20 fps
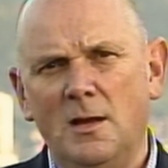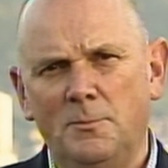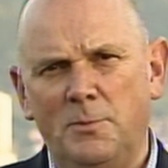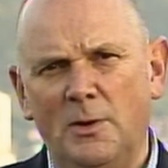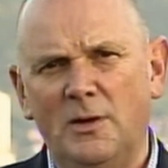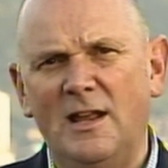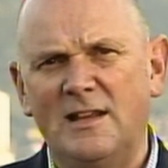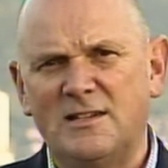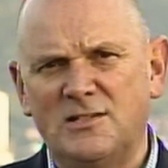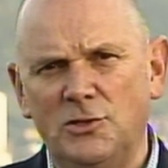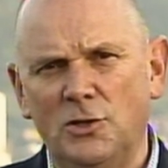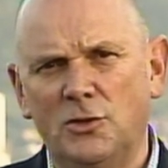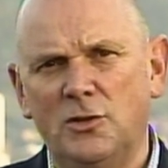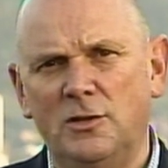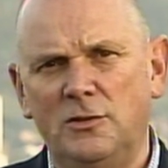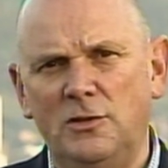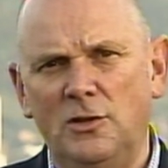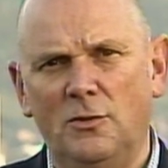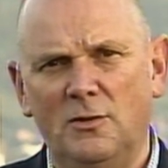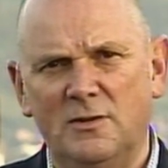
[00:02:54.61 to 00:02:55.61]
But let's
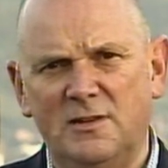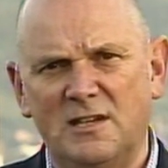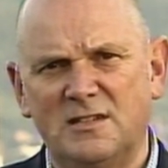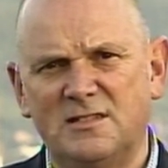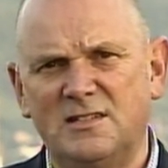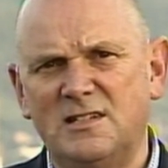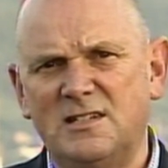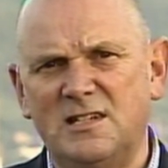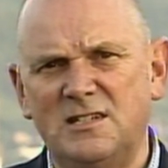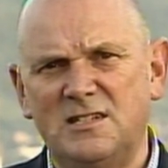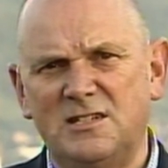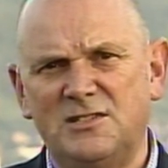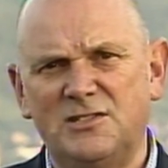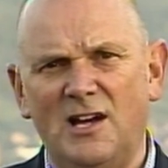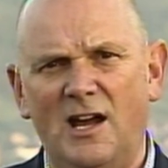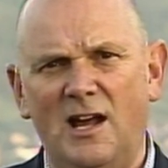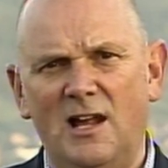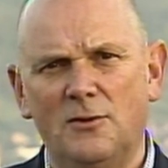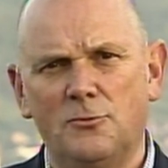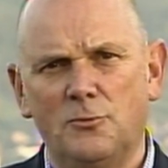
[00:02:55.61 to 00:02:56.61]
look, you know, at this. This is a
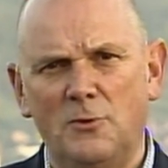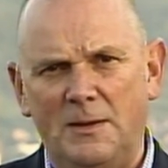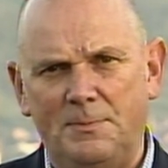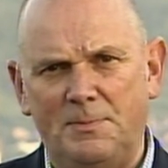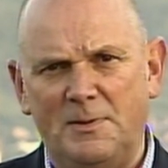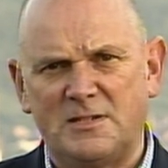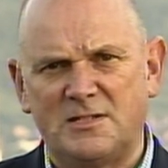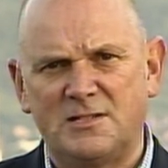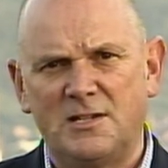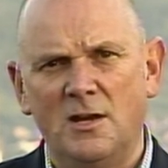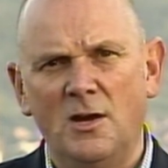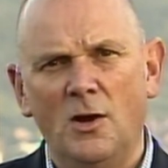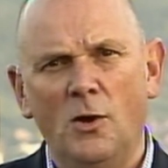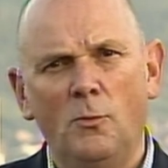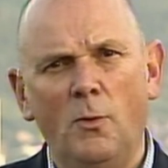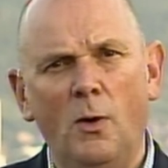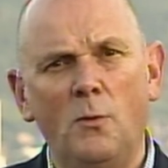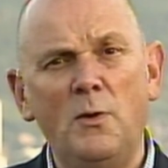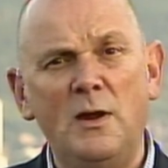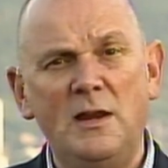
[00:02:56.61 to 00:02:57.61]
child rapist.
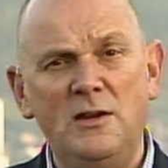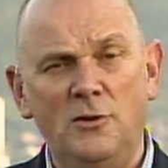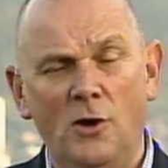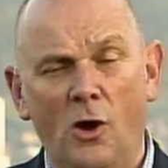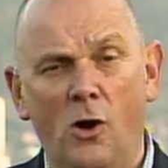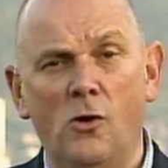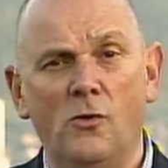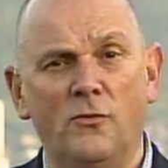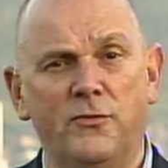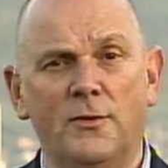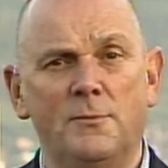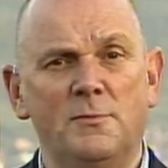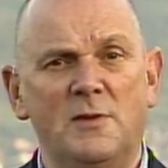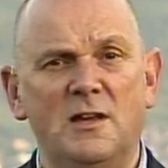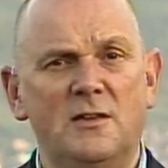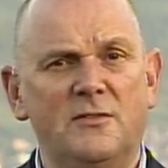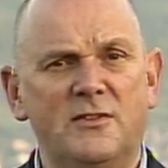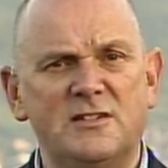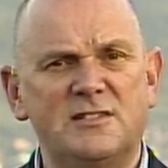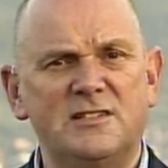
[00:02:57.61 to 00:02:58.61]
What we know from
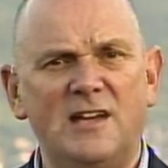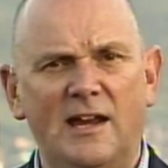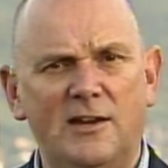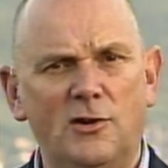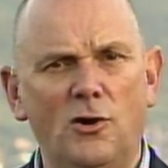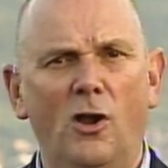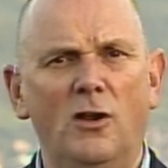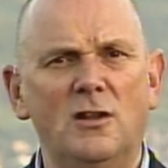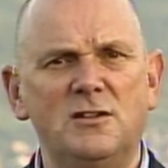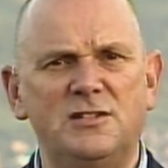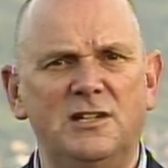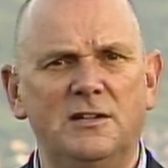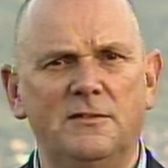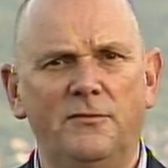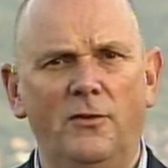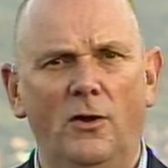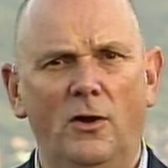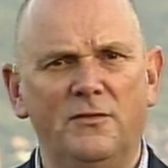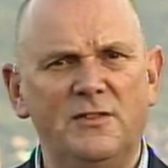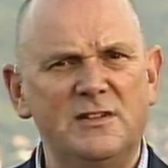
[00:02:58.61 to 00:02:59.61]
the, the psychology
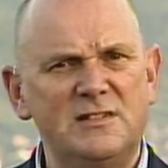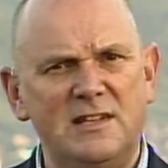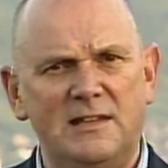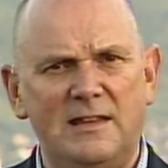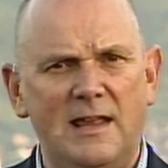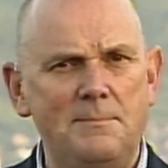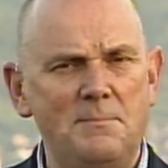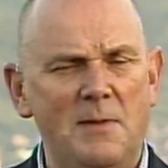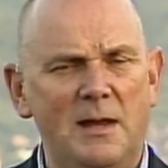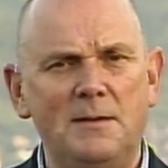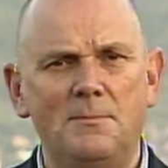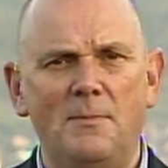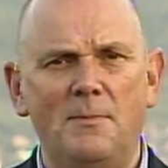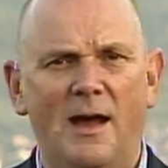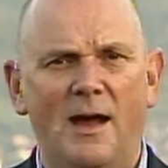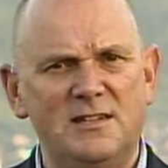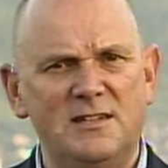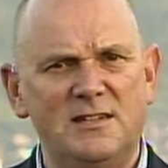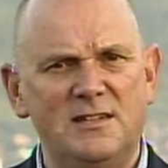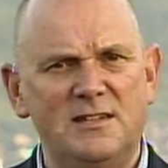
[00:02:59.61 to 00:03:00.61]
involved is that they
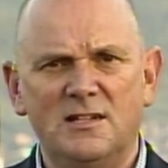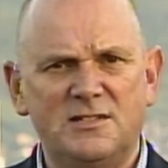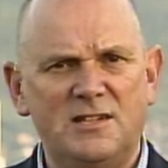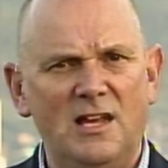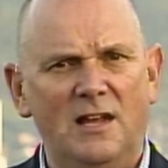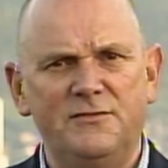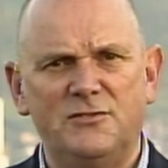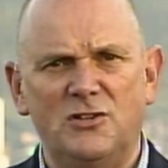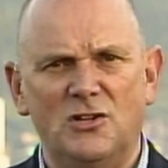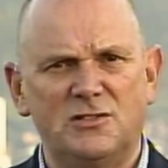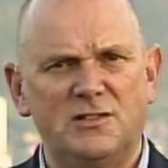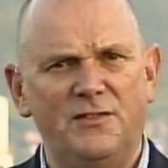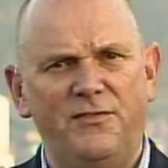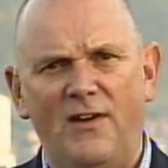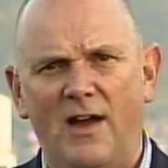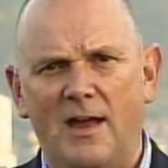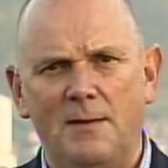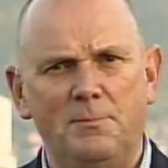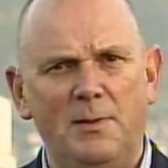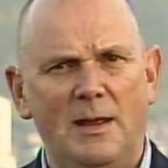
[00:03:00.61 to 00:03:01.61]
minimize,
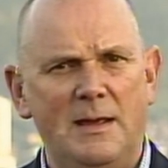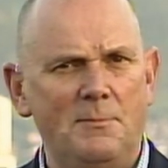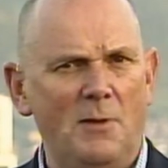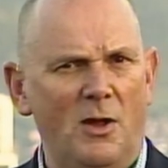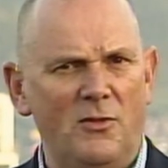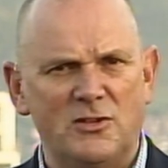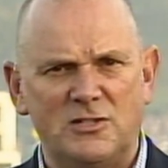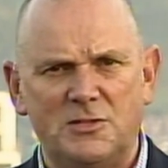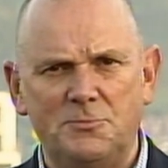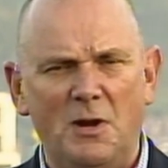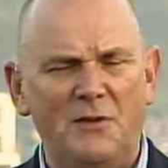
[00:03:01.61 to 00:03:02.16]
self-justify and blame others.